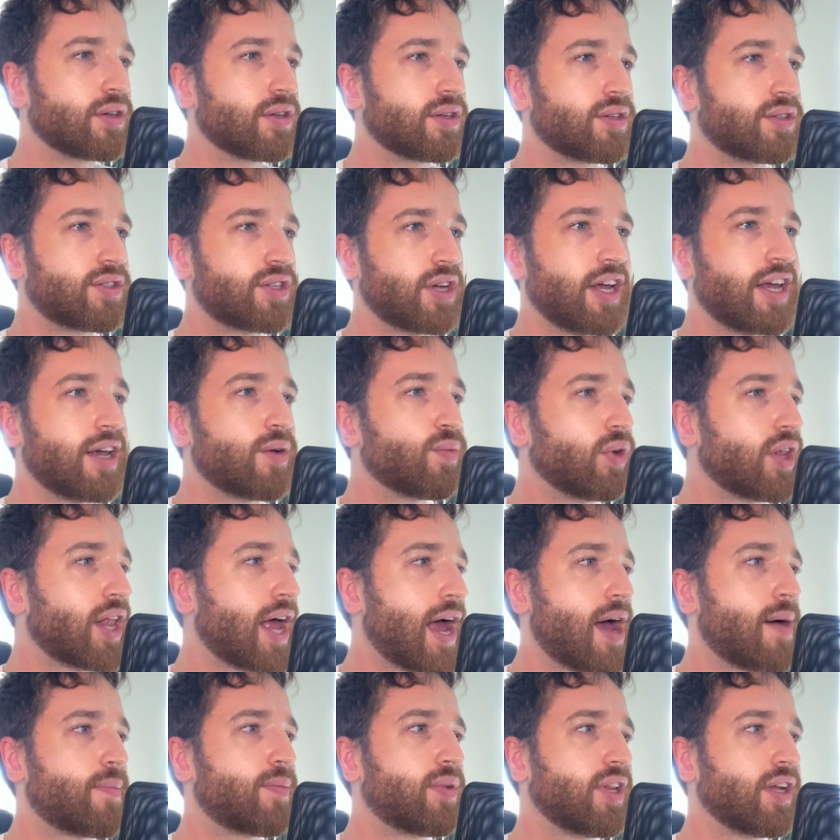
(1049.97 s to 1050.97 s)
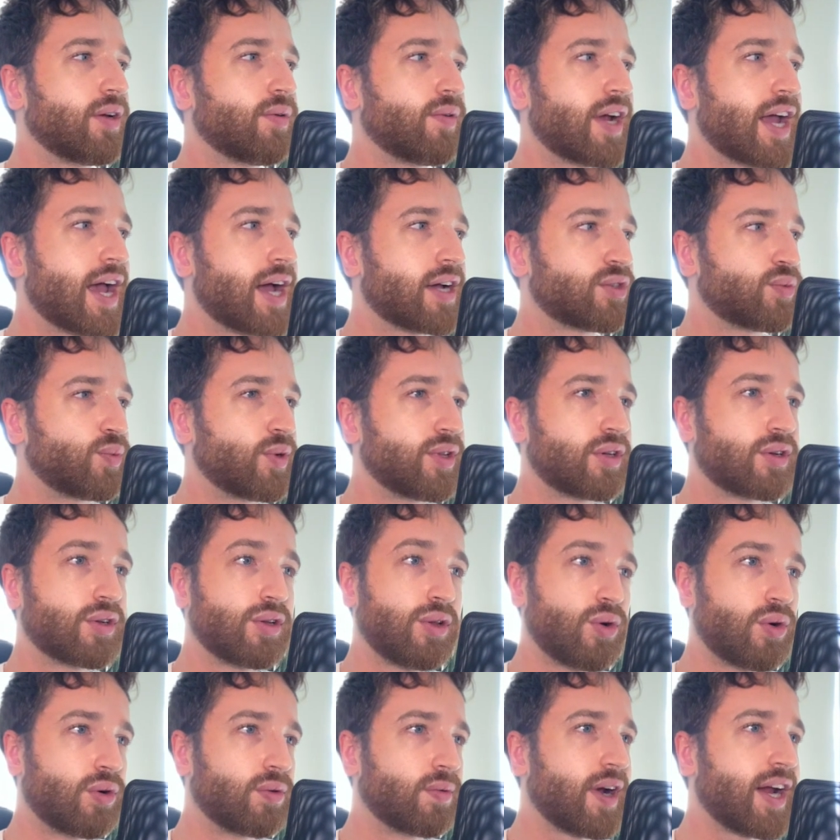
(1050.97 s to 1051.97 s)
So it will happily react with
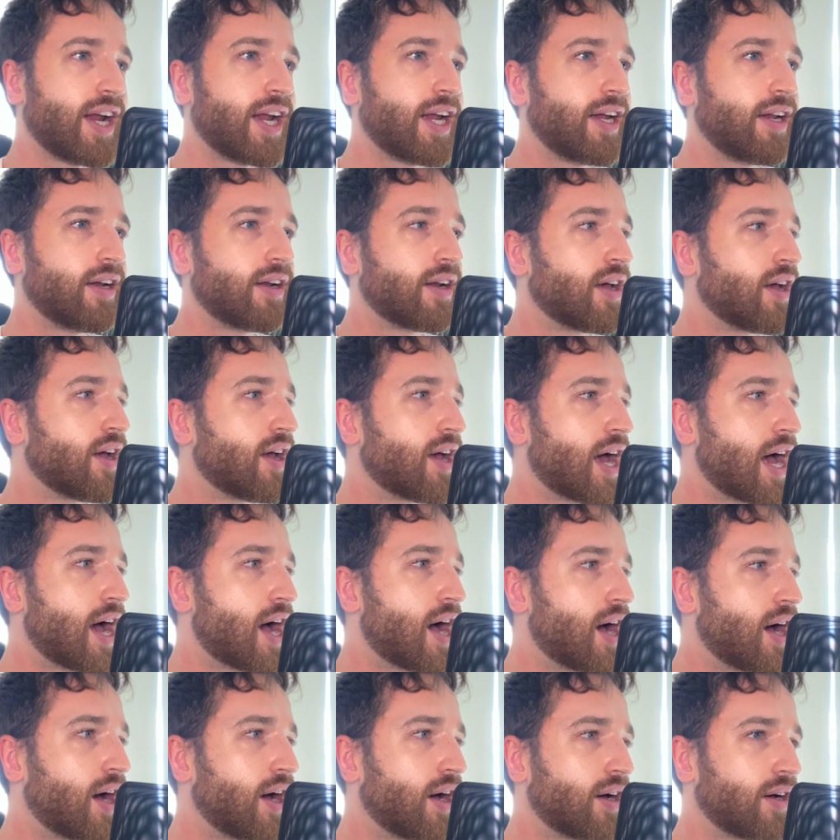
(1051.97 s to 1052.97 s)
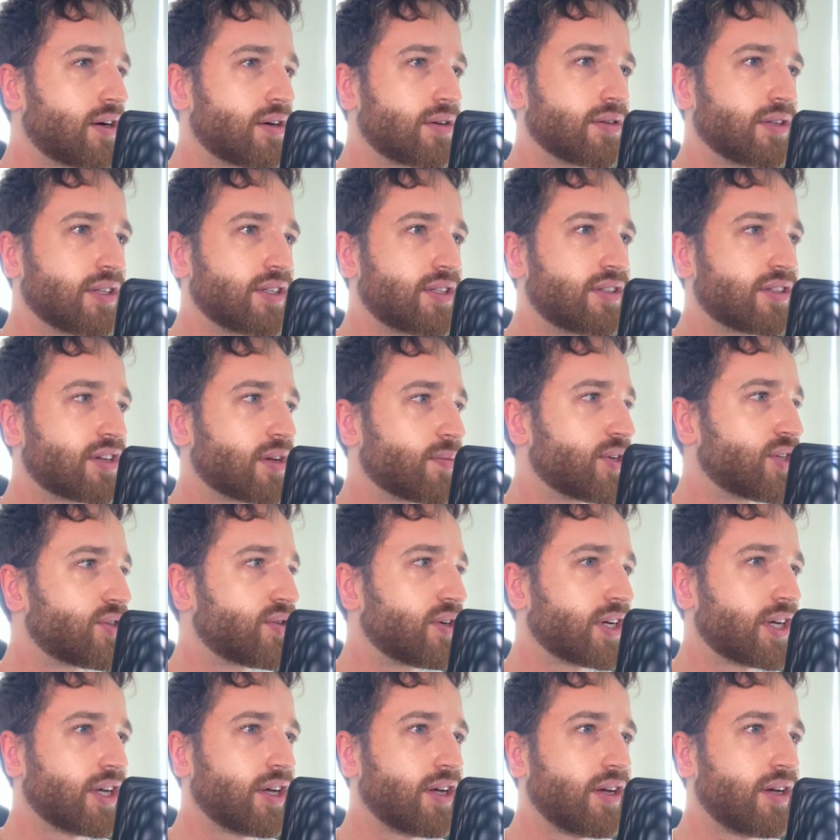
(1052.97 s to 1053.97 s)
chlorine. Well, this is going to be
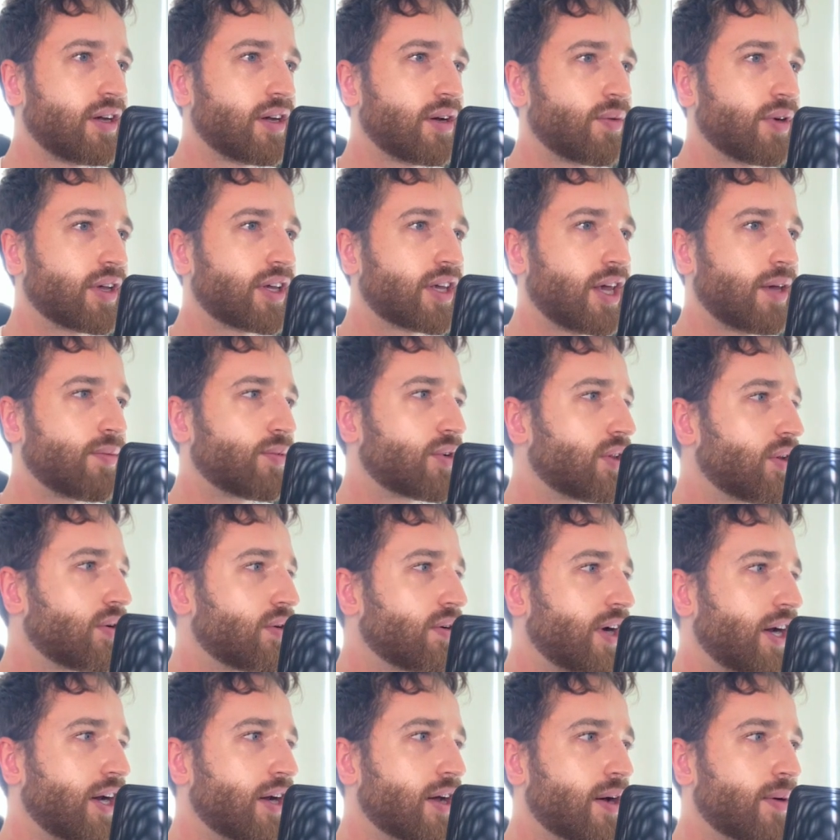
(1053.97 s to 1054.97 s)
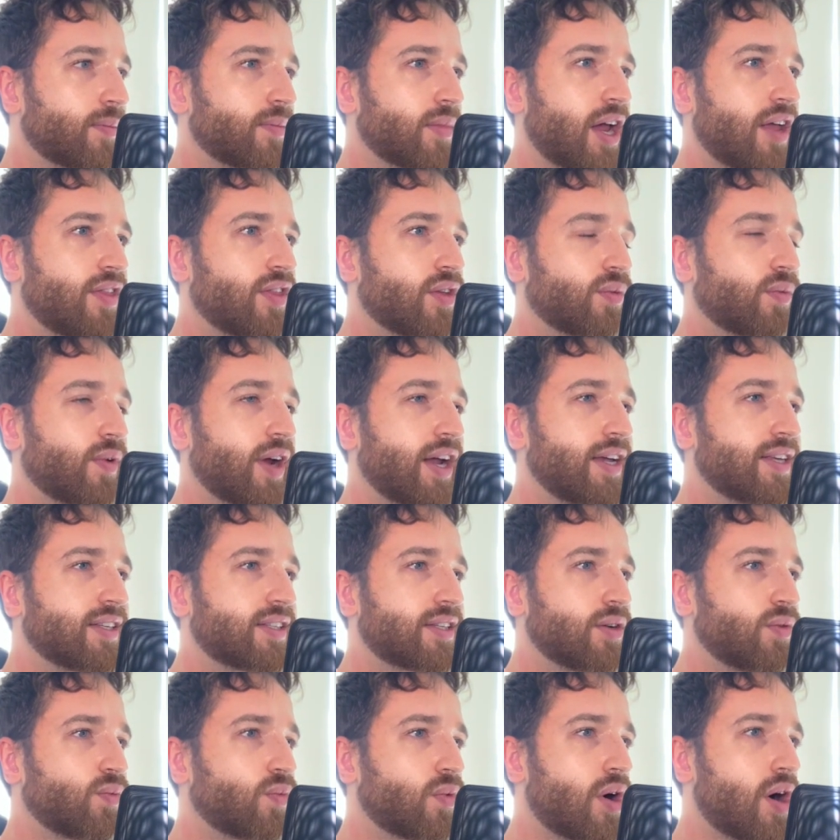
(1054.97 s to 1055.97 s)
tricky. I want to keep chlorine up. And the
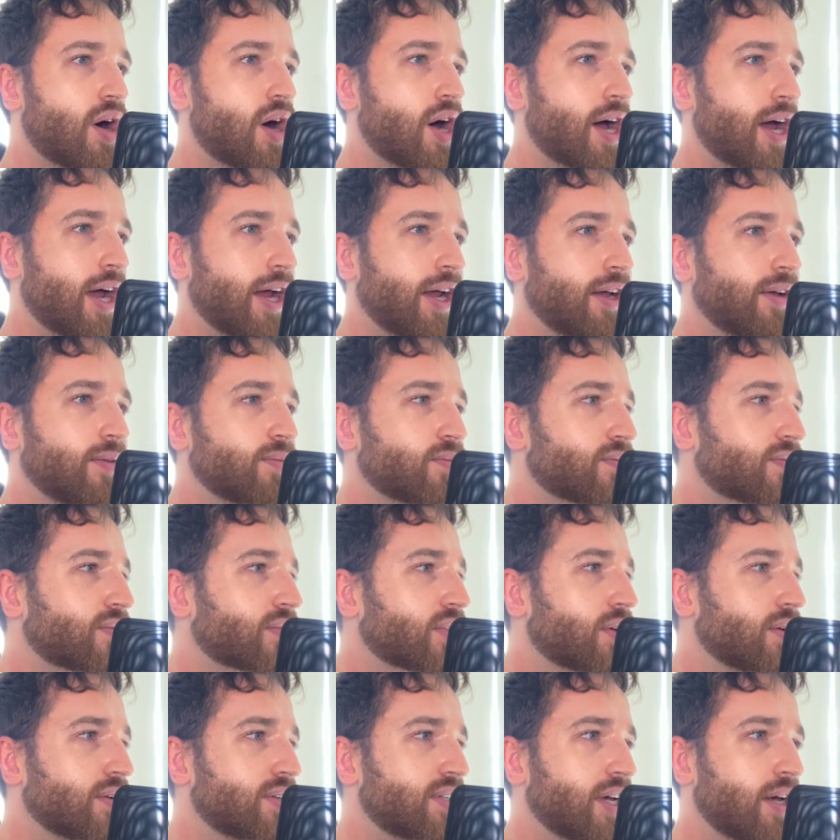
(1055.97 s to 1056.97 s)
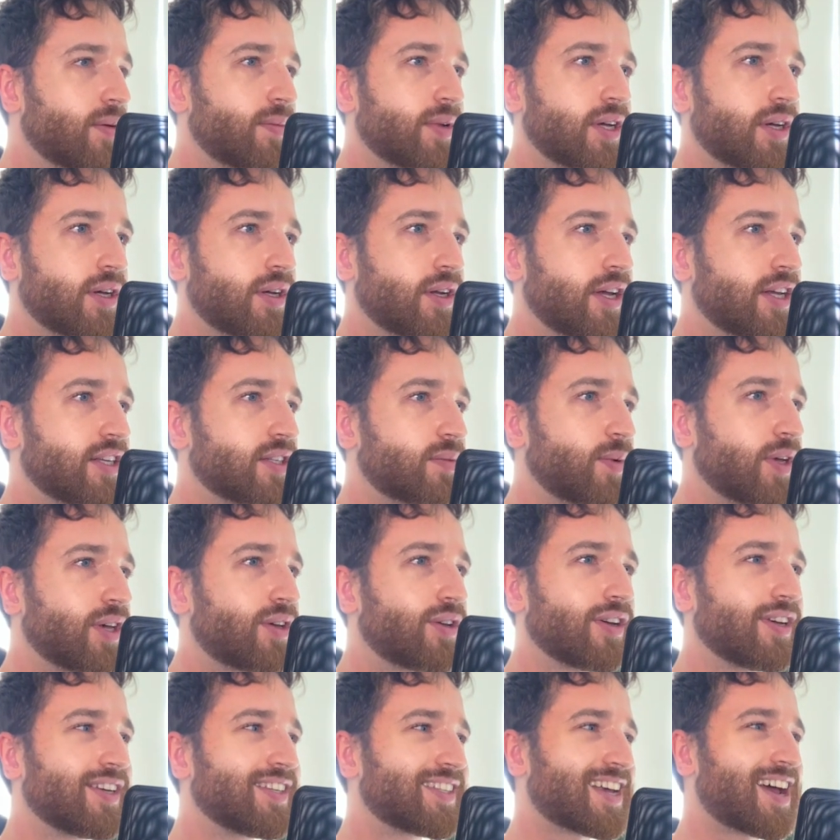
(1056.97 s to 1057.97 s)
reason why, god damn it, is
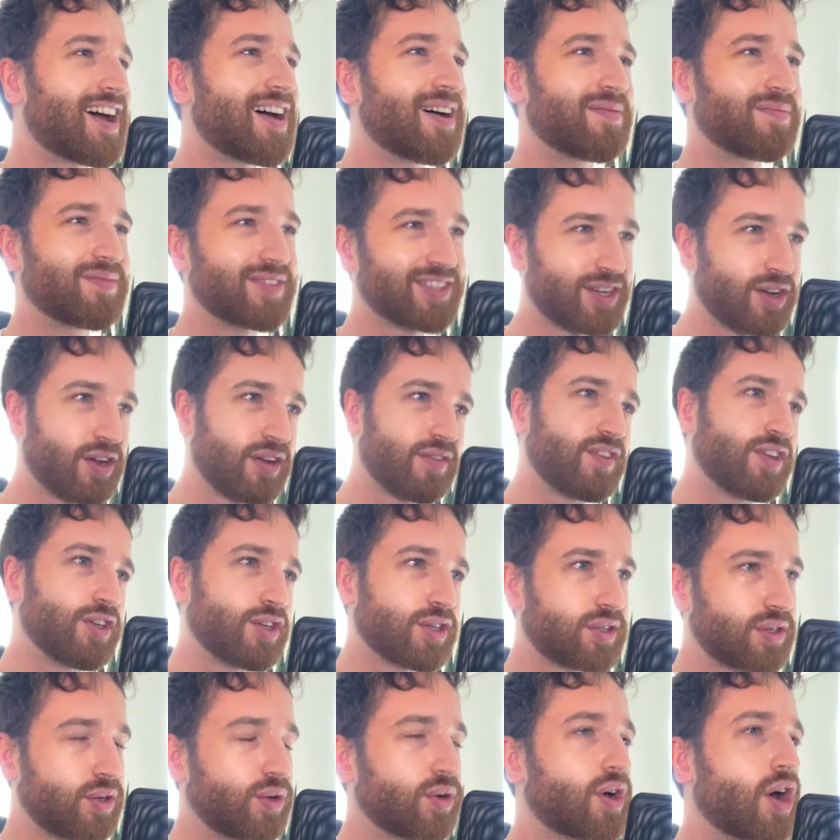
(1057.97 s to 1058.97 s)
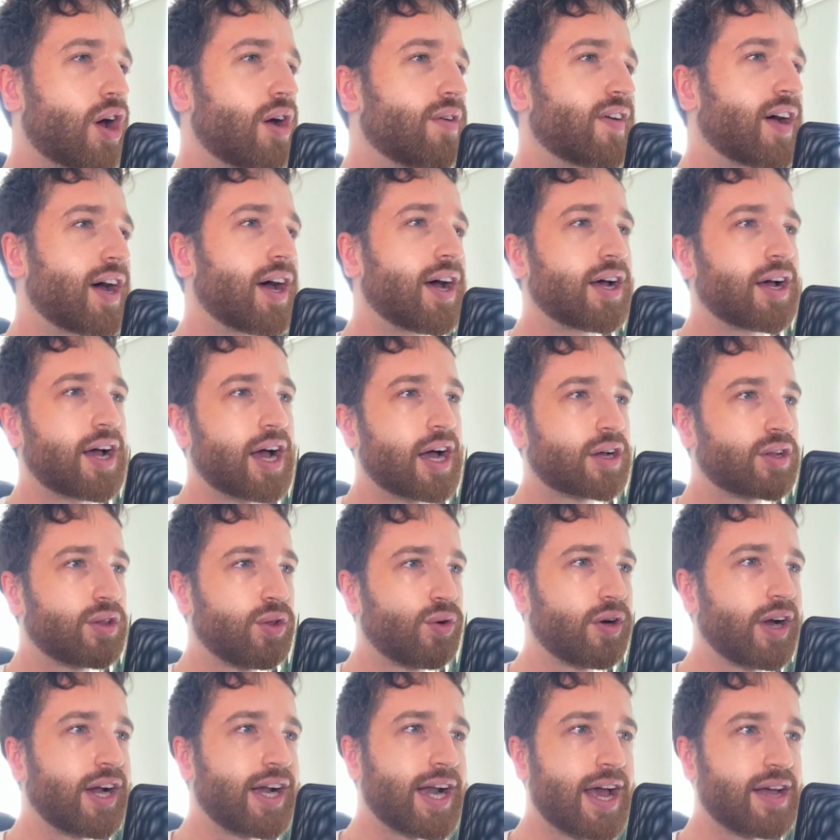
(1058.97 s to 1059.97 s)
because, so if you just look over,
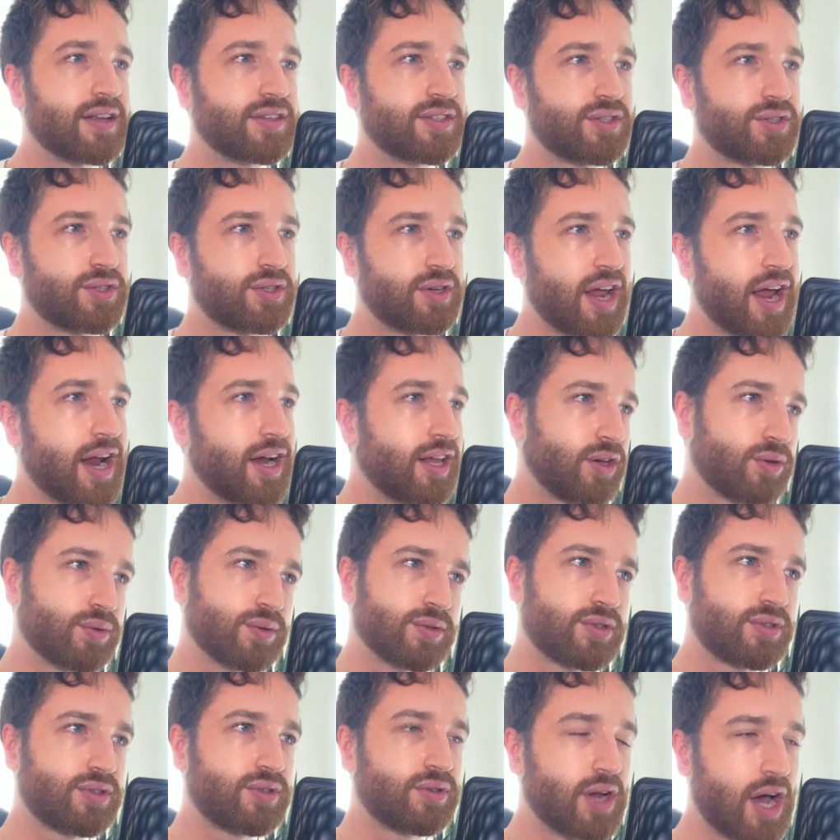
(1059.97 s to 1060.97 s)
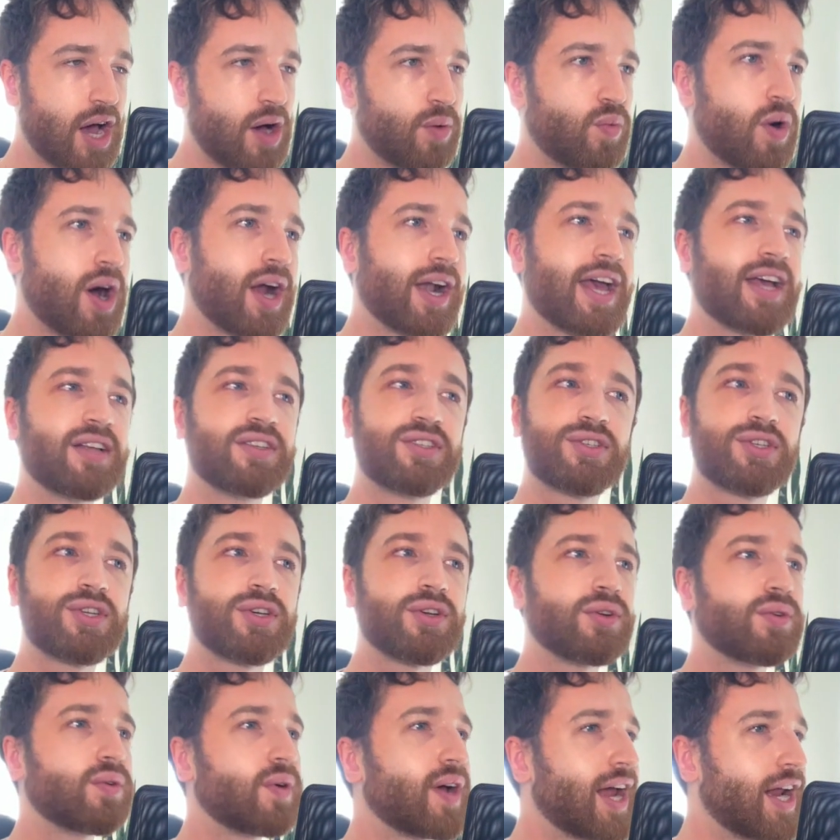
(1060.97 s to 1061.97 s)
chlorine has n equals 1 has
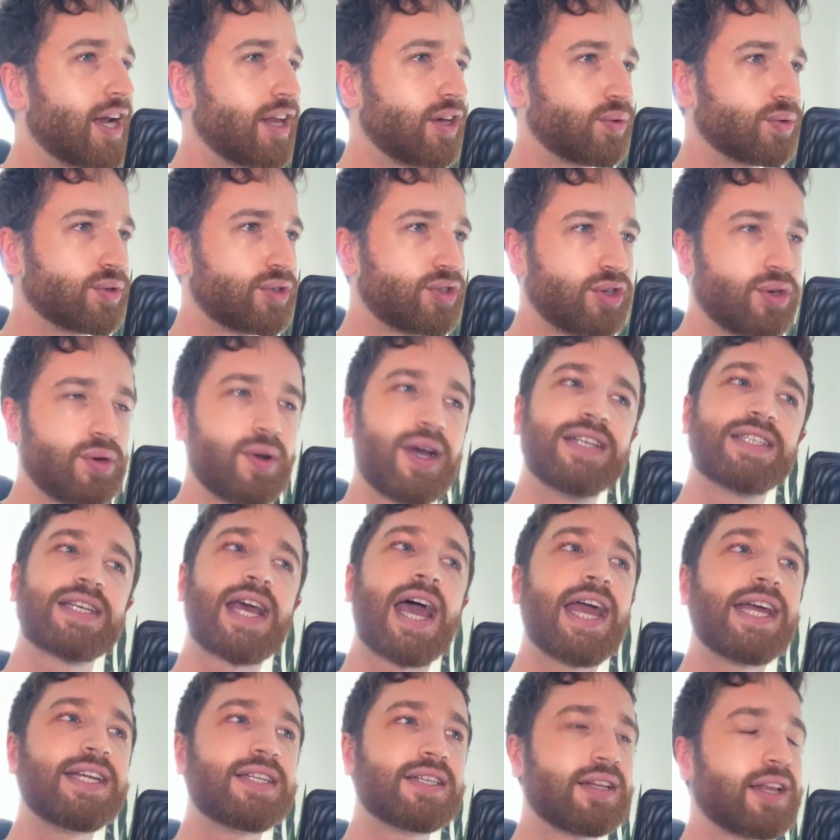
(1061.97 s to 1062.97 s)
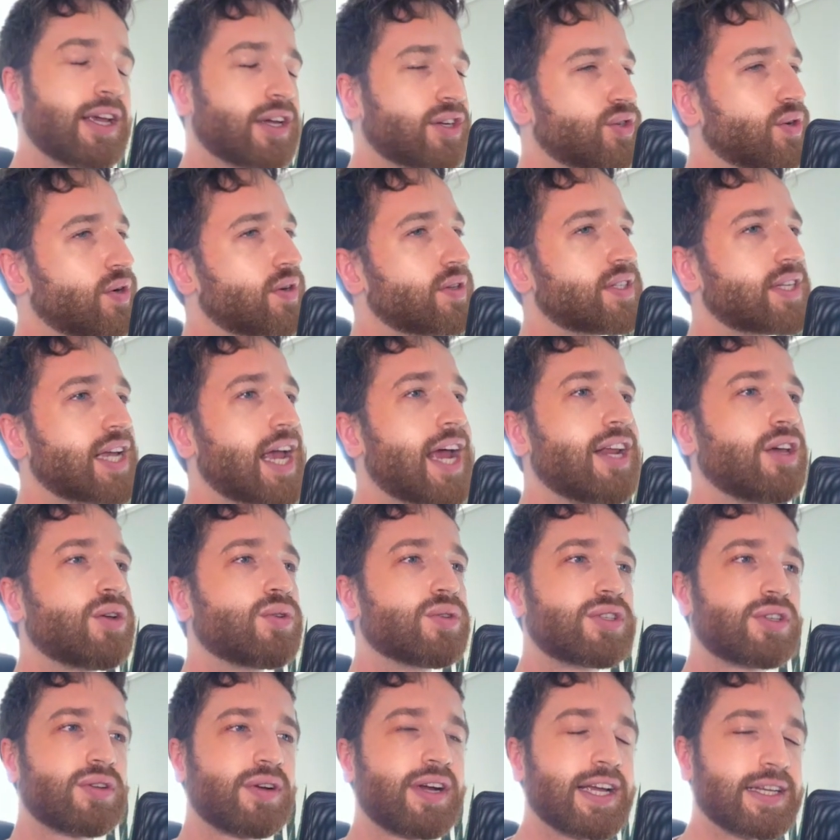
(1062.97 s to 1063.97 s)
2, n equals 2 has 8 electrons, n
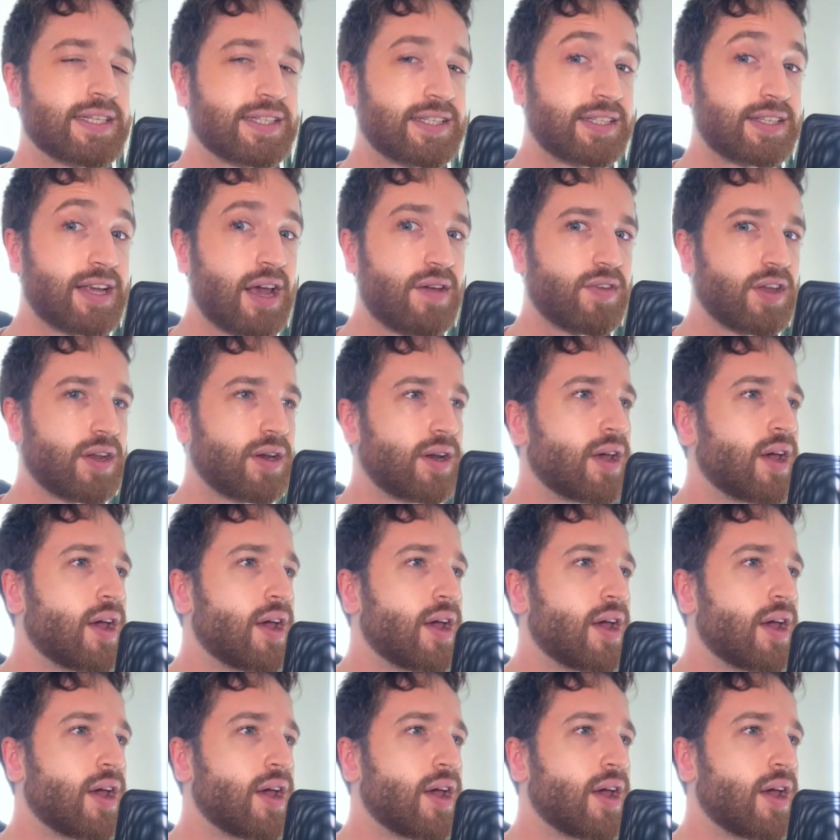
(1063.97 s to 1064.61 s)
equals 3 has 7.